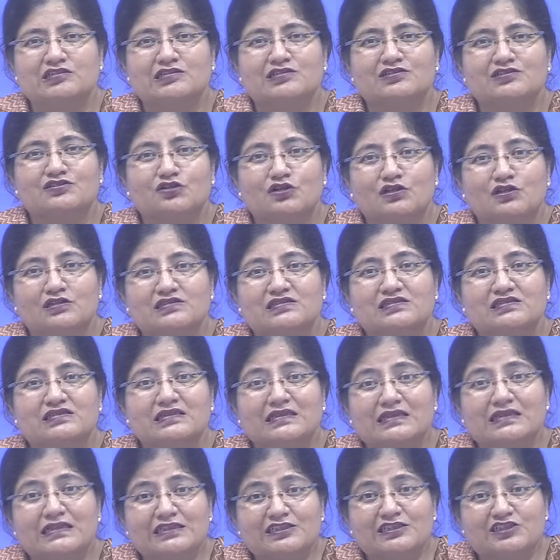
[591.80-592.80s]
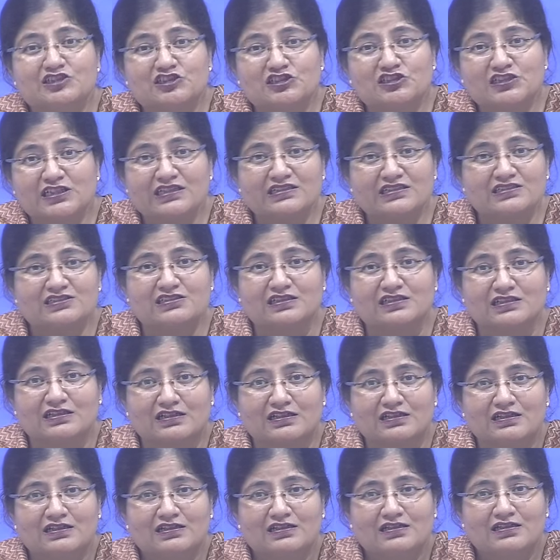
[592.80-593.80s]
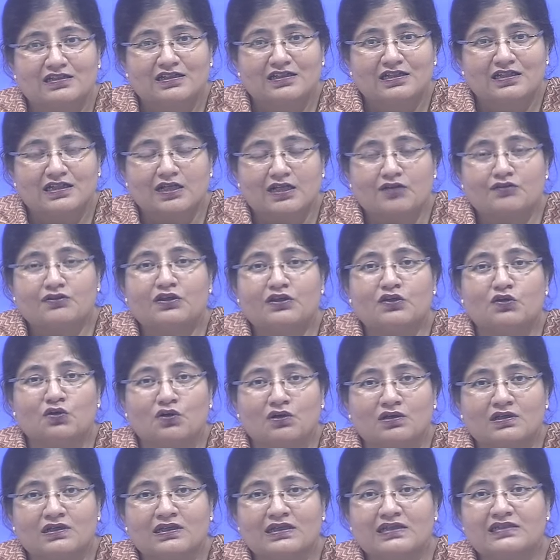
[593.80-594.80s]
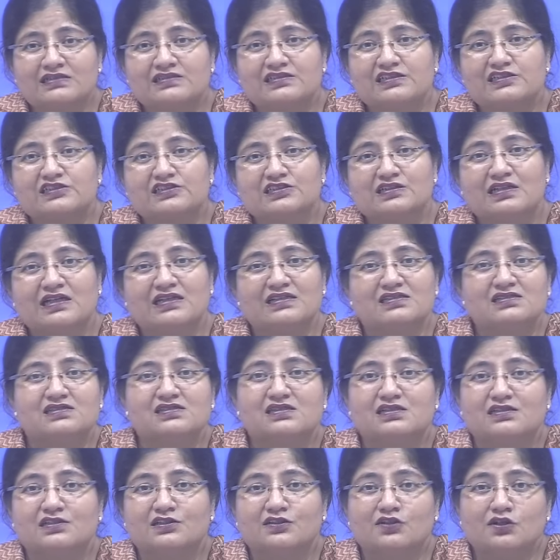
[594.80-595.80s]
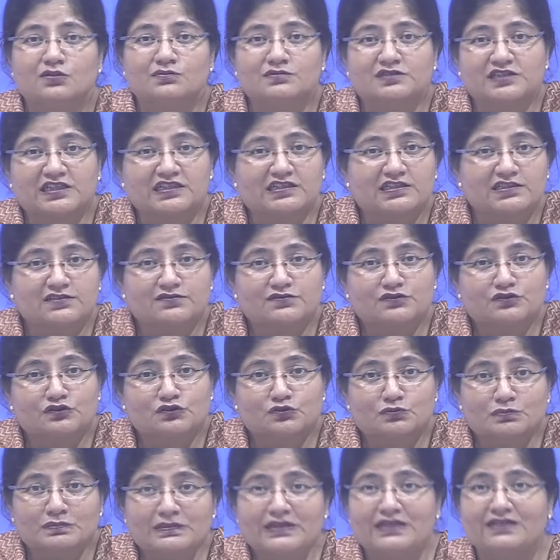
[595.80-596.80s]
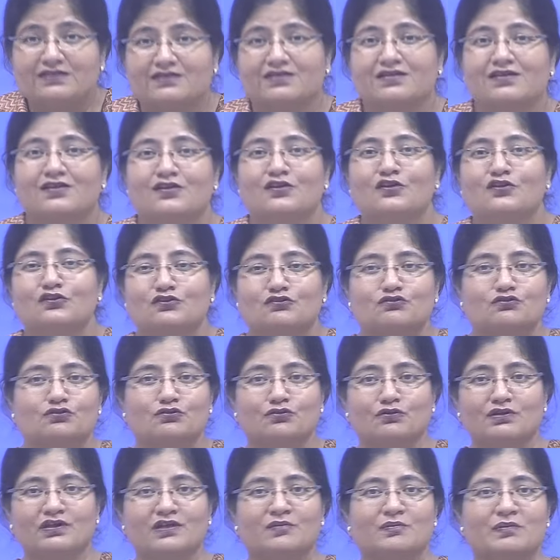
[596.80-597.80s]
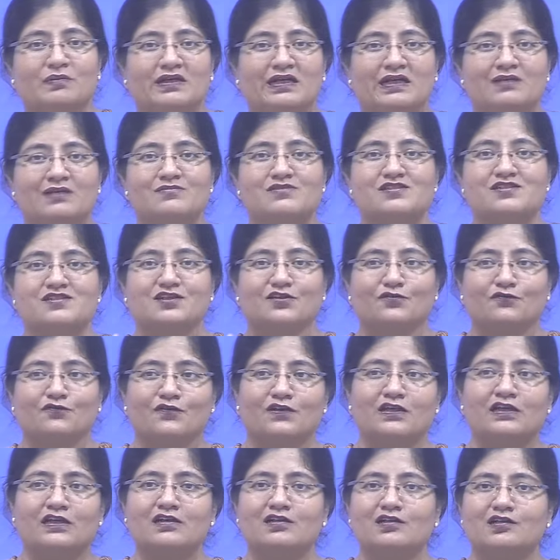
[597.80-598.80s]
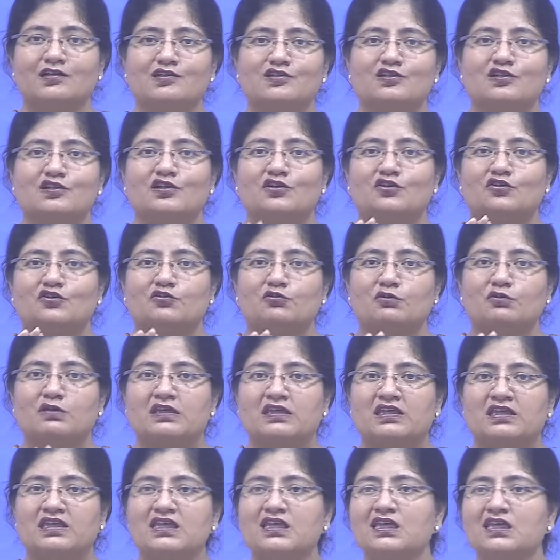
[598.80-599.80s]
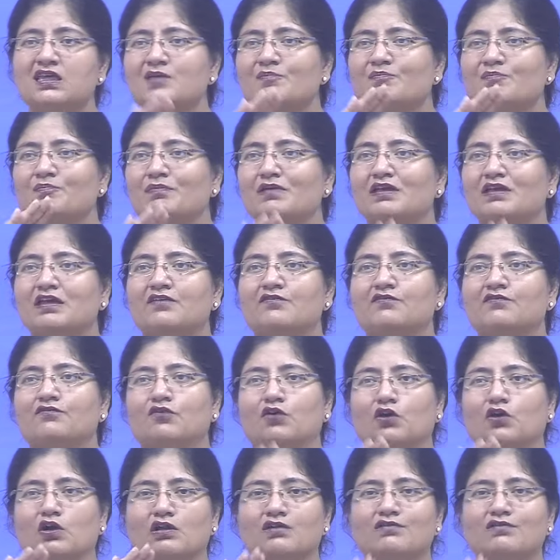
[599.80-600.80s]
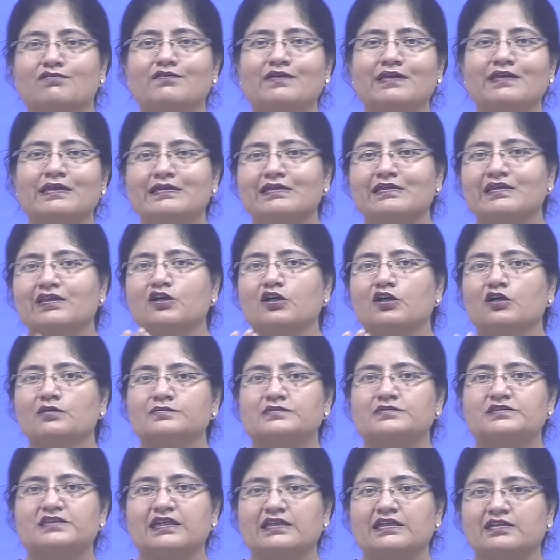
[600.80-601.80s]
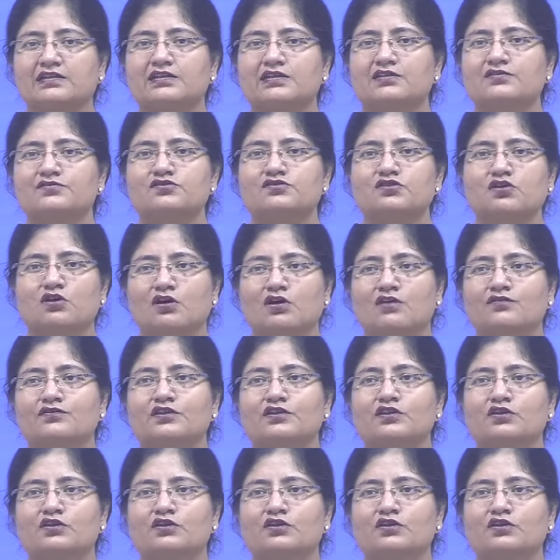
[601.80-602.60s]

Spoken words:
is constantly changing. Now the organization has certain objectives to meet, so it becomes difficult to keep evolving the objectives of the